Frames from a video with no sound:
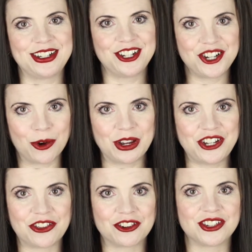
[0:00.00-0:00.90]
to show each
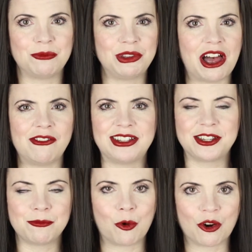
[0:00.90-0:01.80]
other some love and
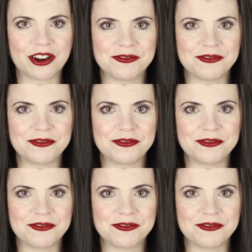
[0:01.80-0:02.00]
support.